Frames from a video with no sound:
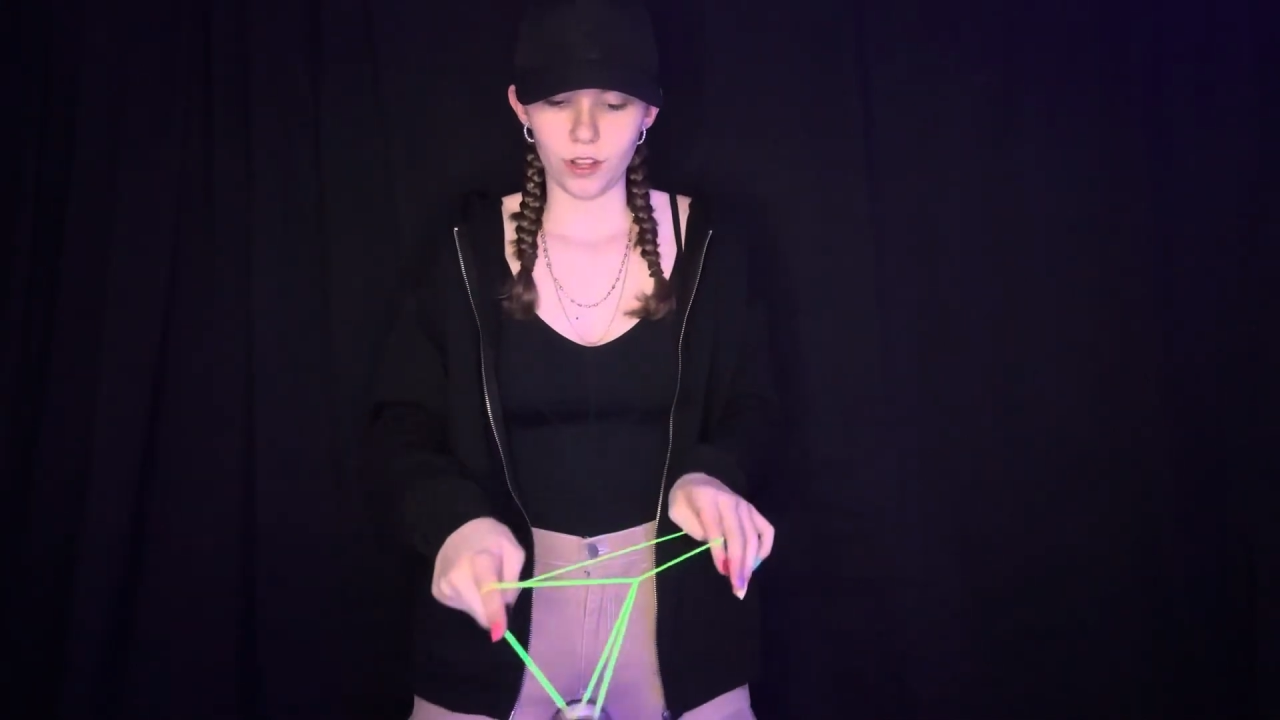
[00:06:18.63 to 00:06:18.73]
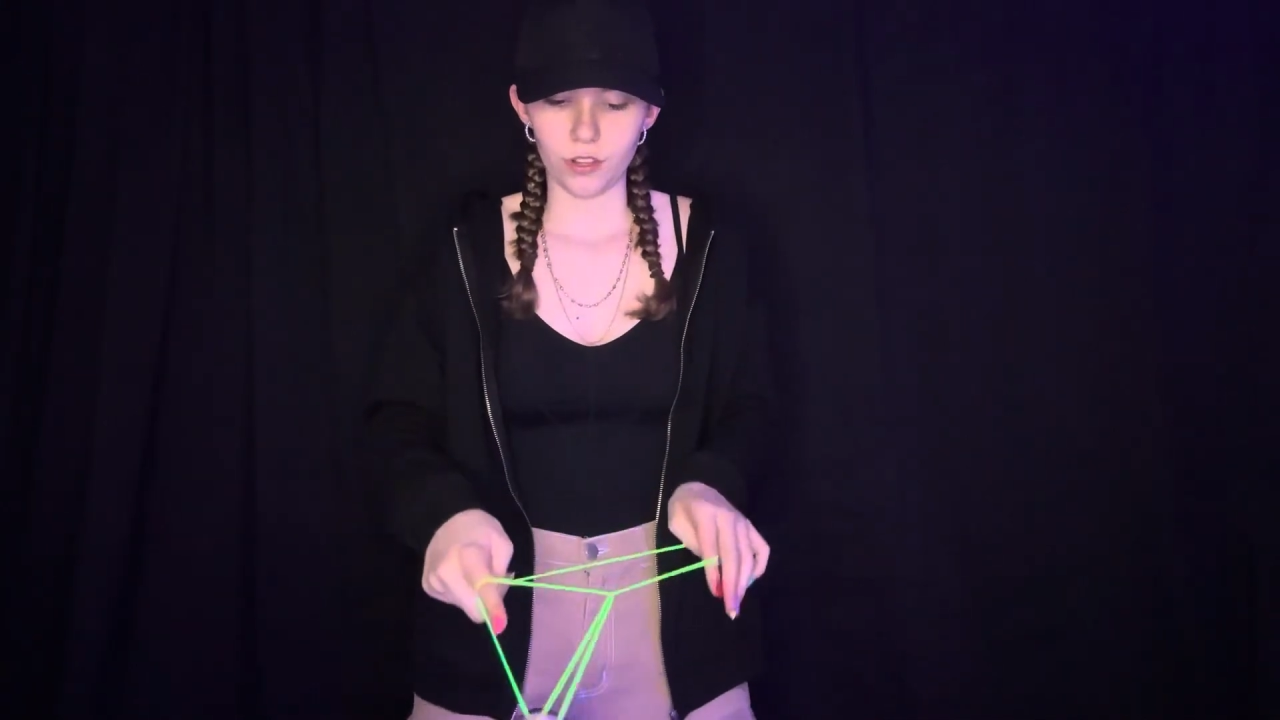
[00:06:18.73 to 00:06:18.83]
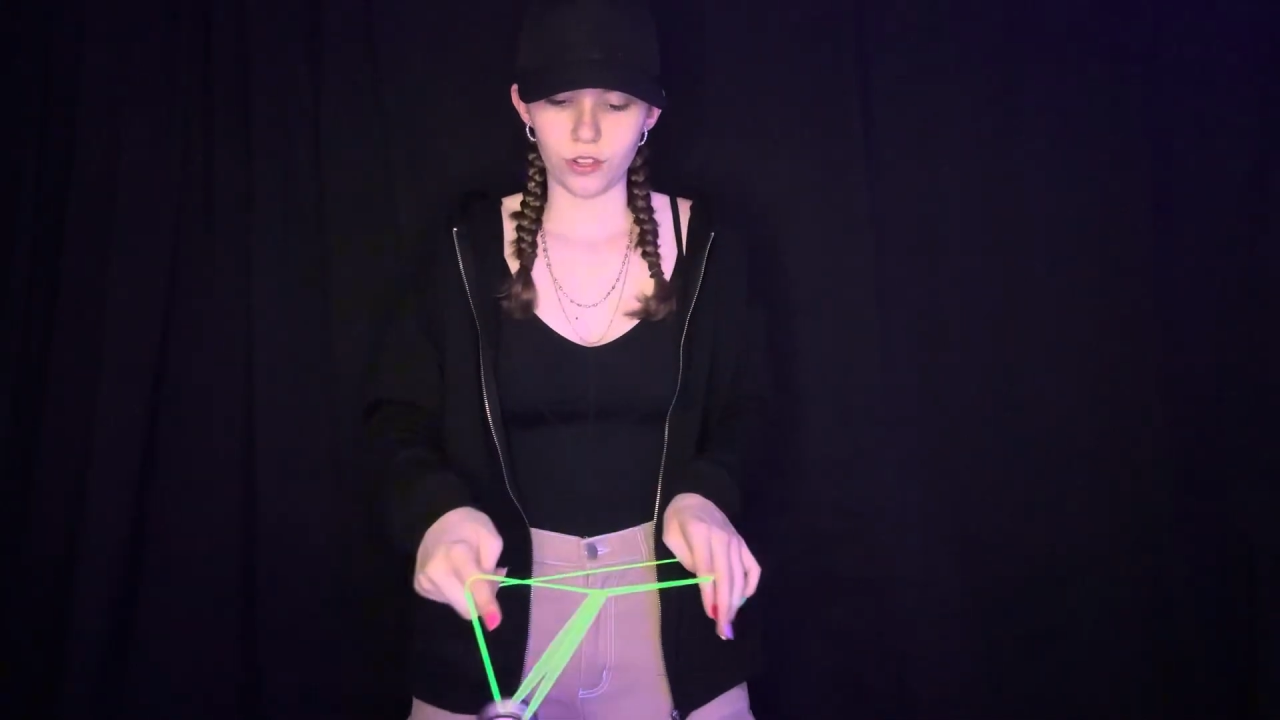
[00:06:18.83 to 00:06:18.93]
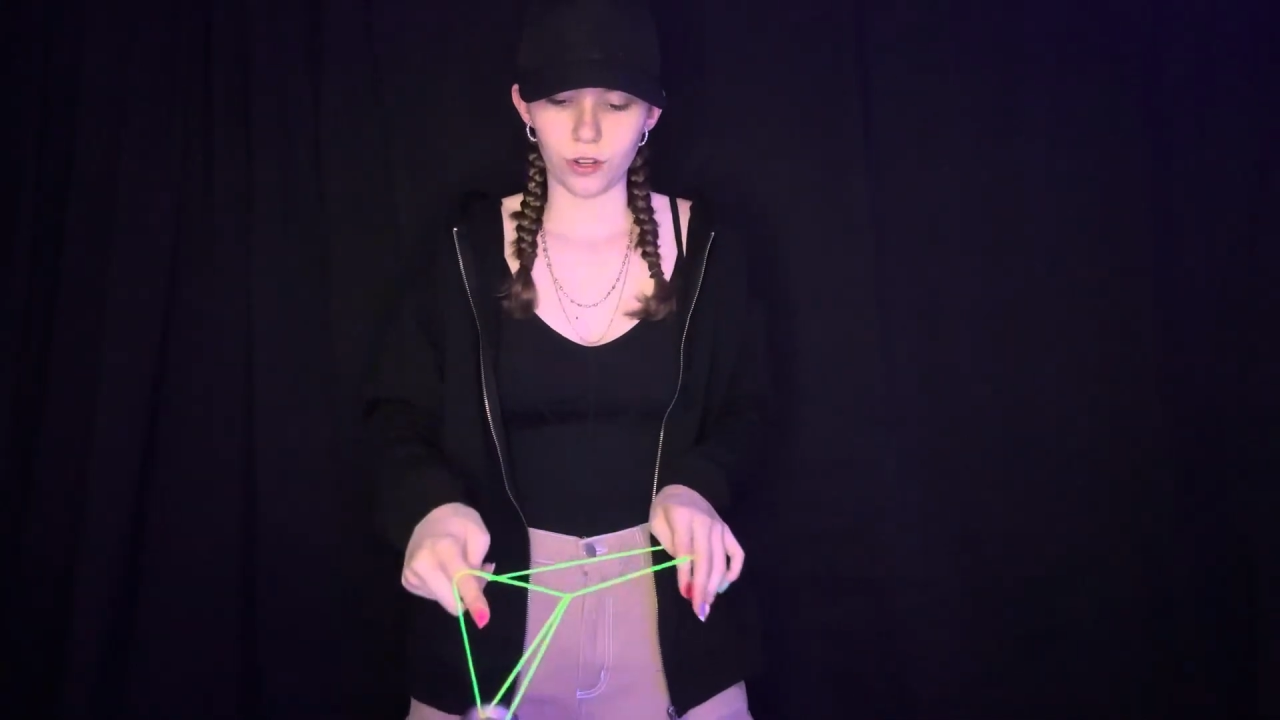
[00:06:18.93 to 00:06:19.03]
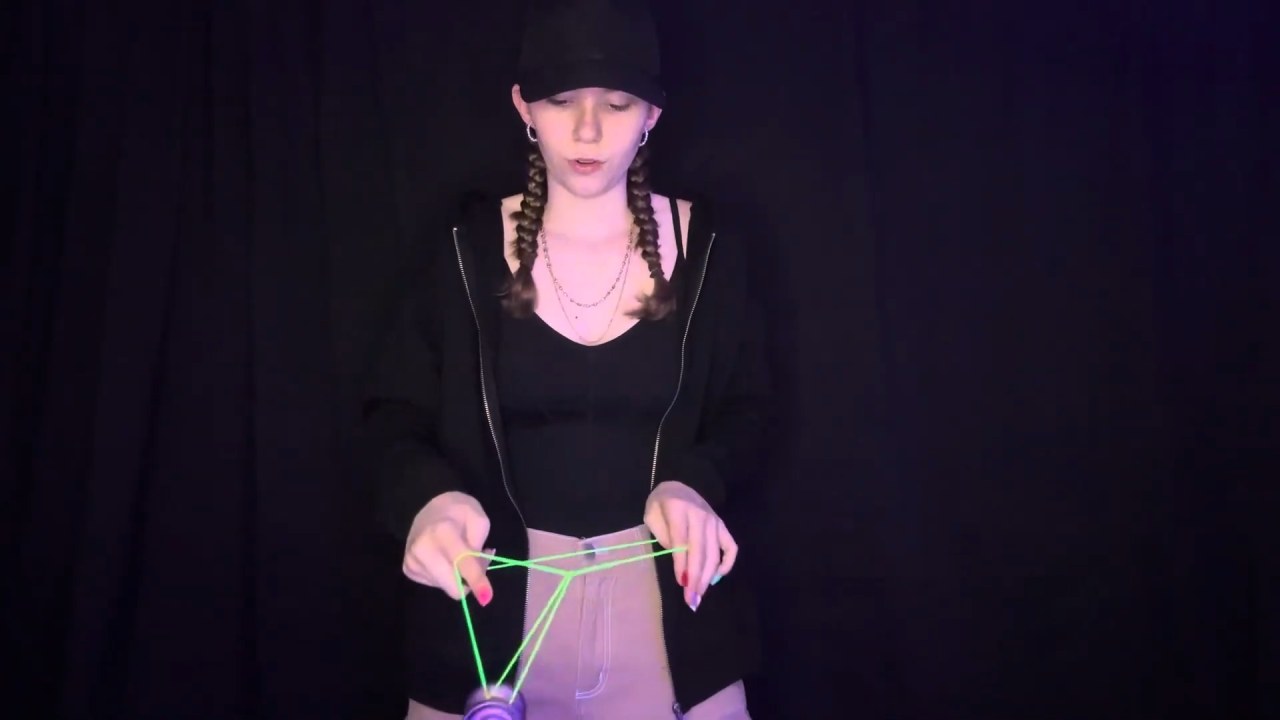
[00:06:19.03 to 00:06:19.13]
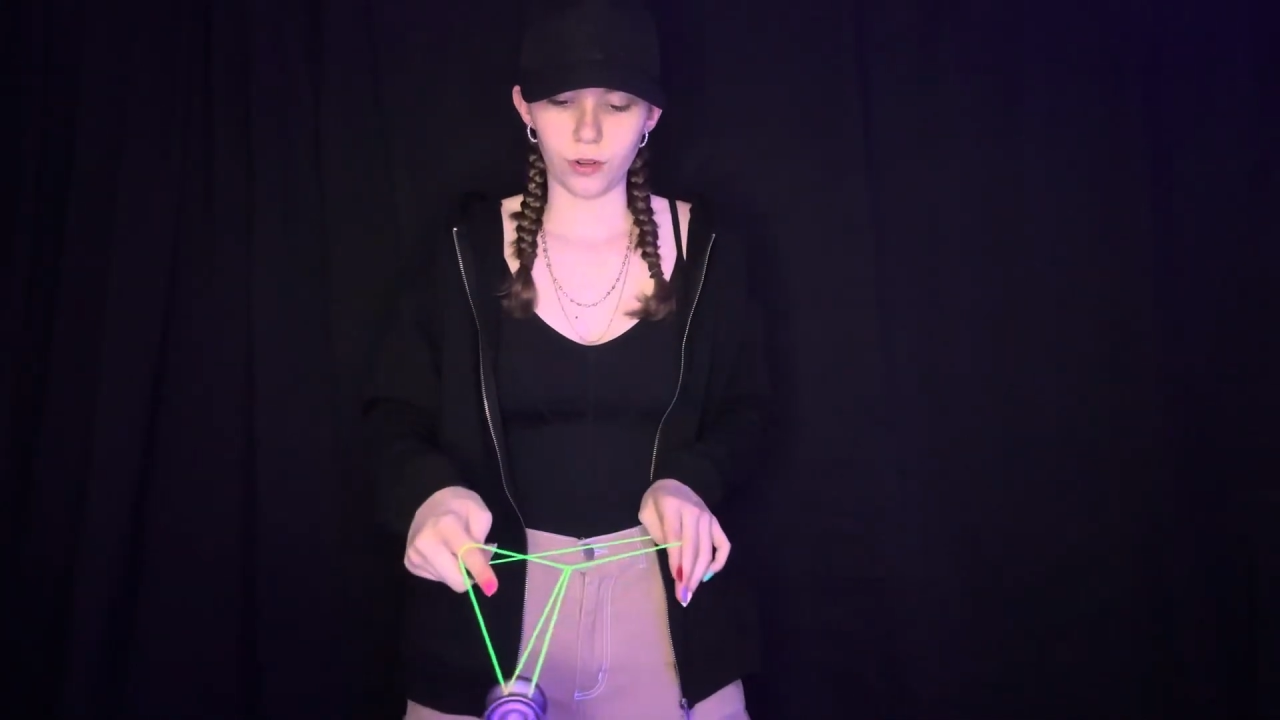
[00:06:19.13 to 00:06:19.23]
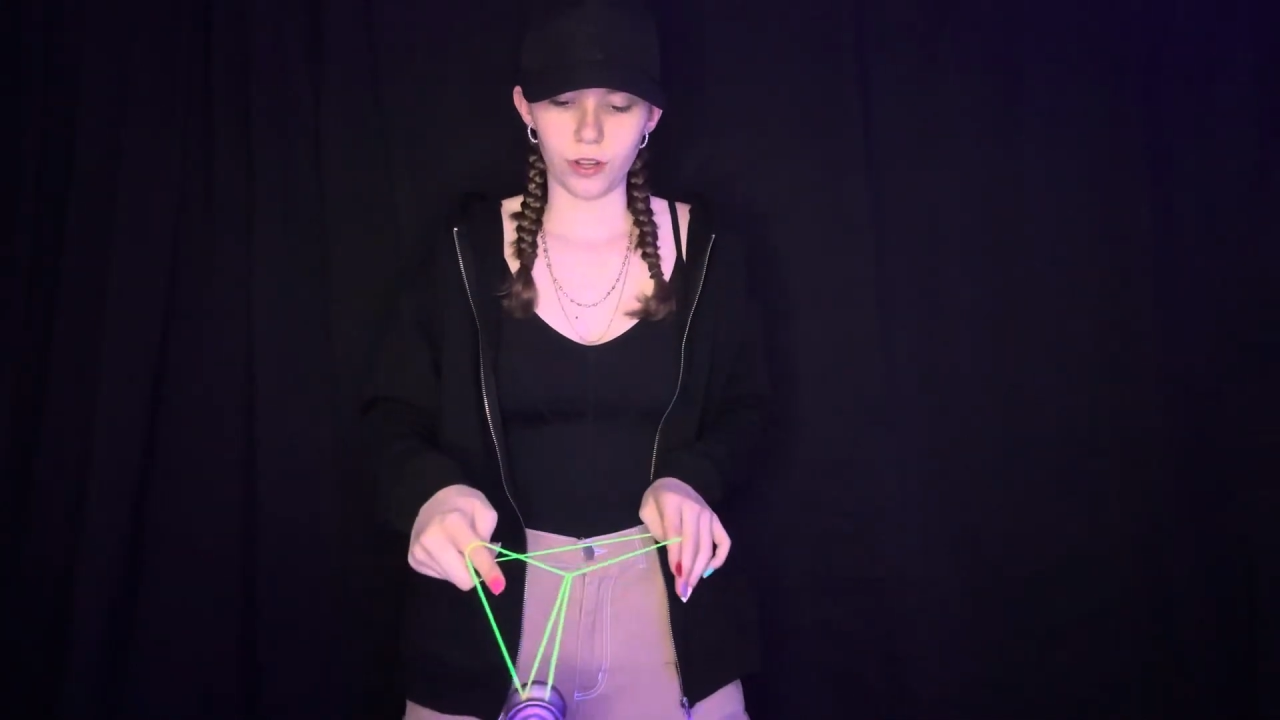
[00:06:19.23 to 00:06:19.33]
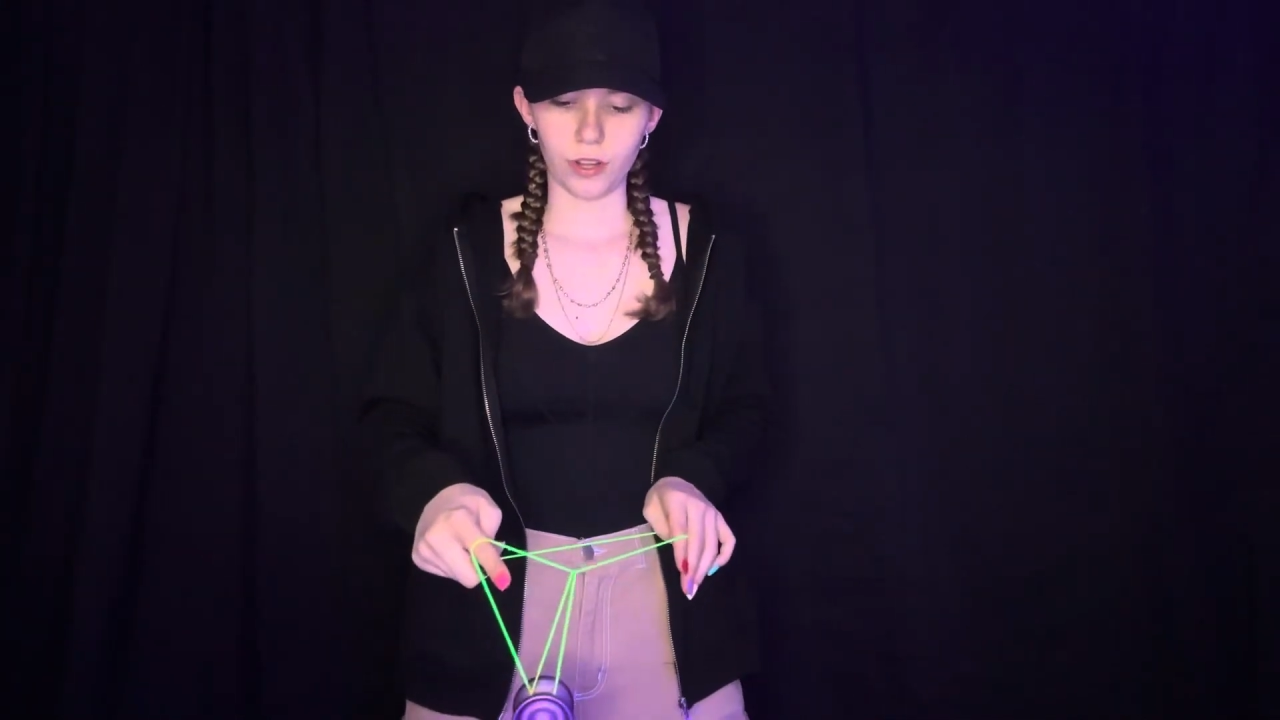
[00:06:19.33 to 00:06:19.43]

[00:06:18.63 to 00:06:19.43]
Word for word: So